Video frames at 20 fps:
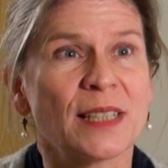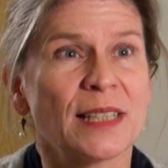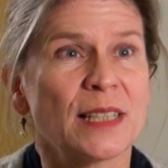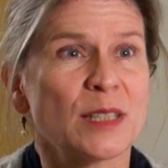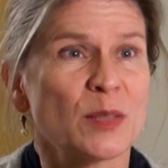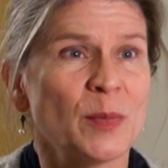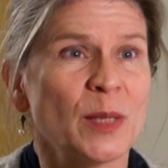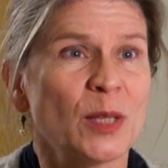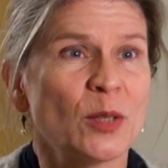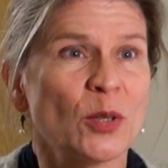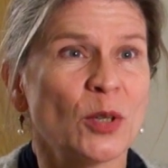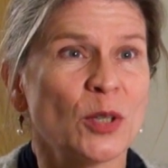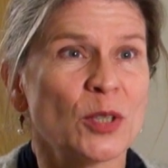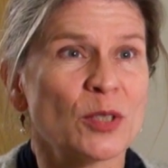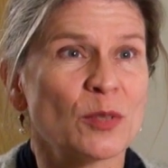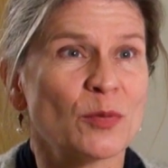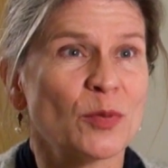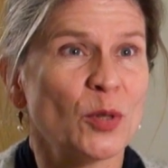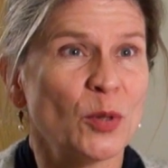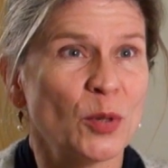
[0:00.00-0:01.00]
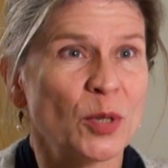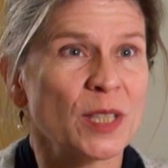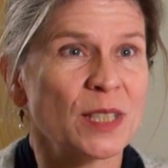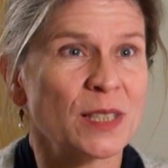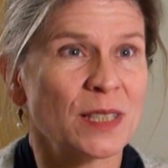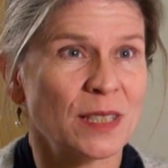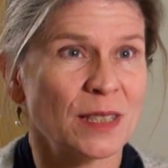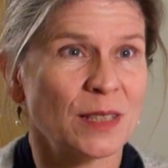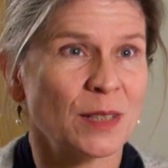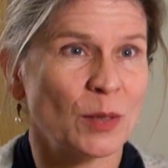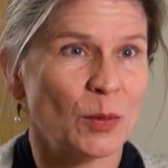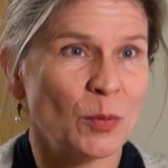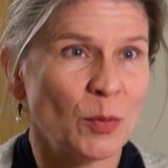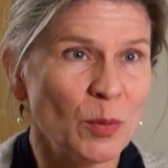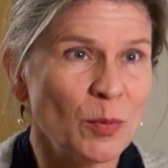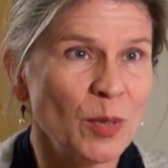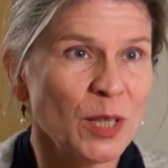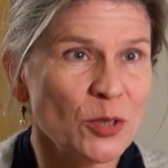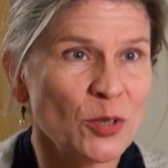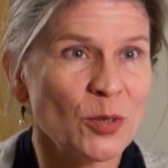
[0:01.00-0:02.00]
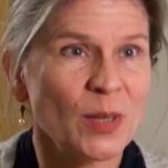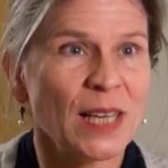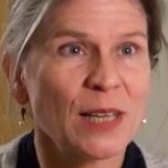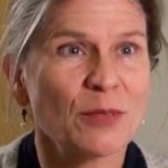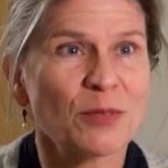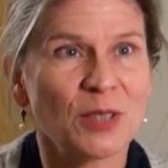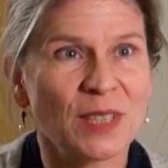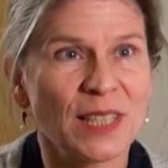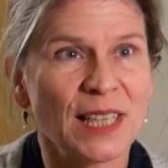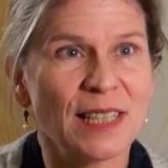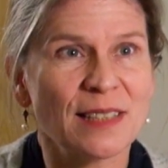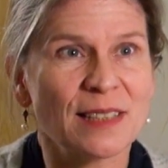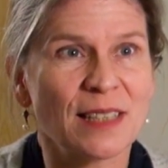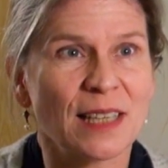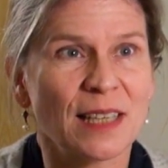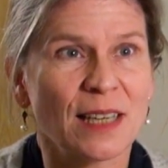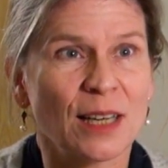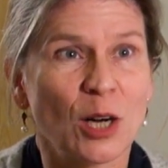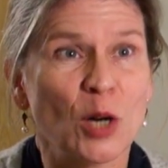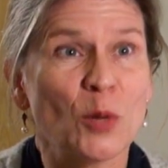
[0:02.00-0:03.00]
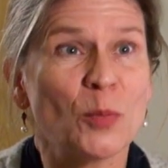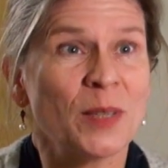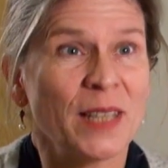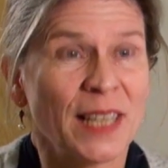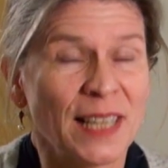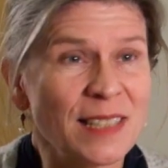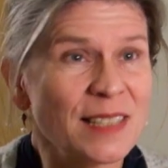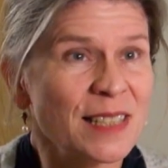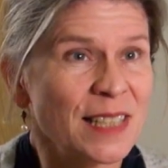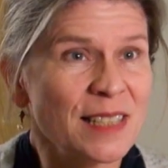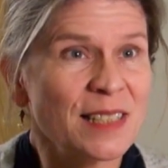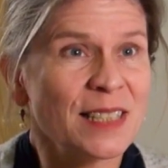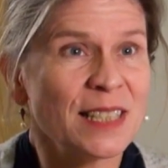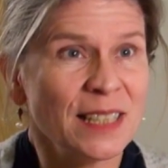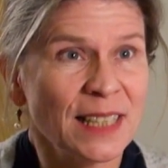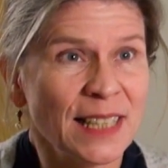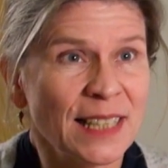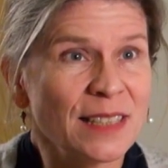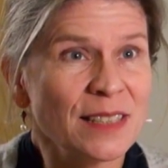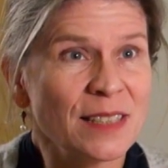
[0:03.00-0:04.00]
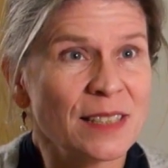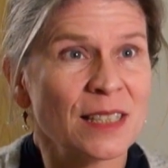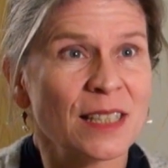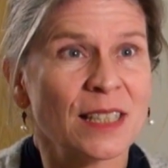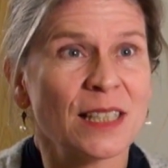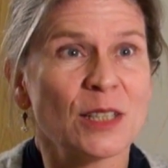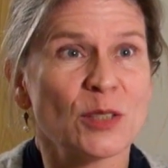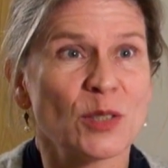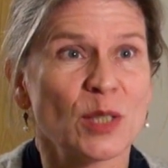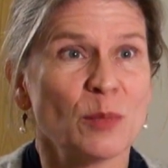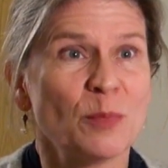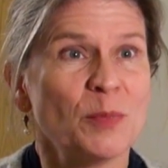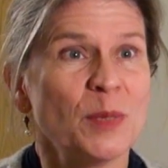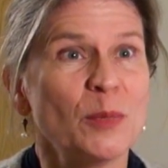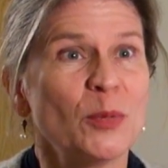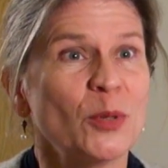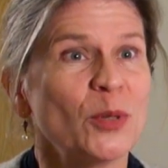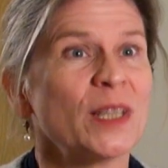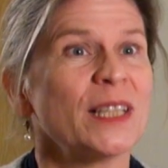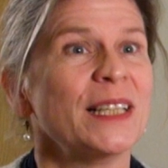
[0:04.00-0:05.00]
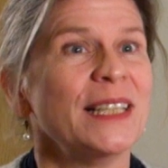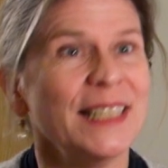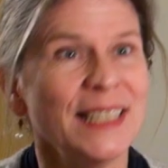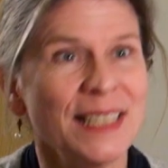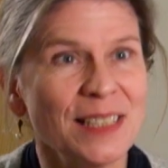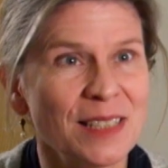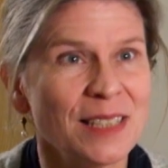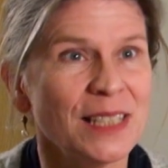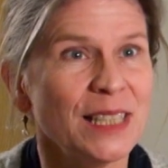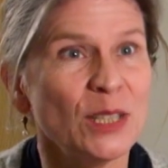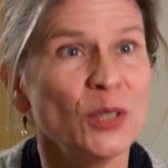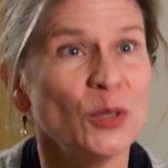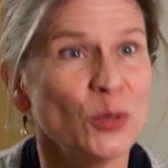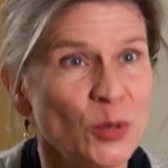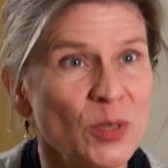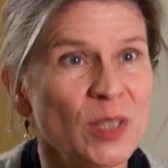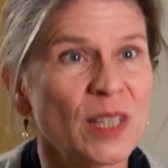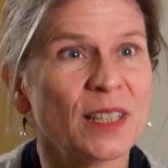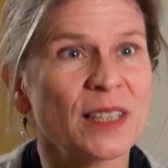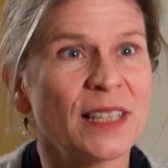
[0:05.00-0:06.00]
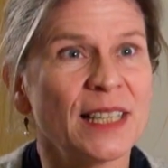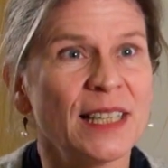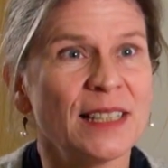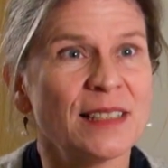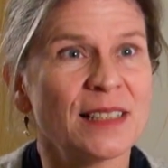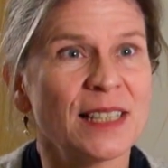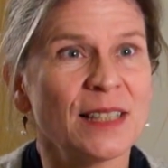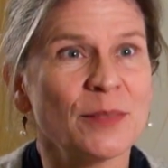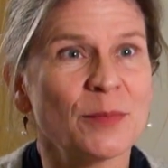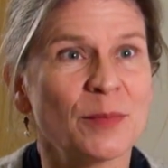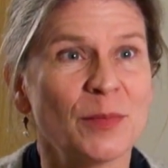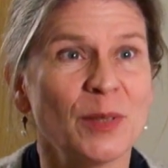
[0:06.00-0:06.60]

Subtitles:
and that's because, of course, we want to have our data open access in the end, so that people can easily use our data.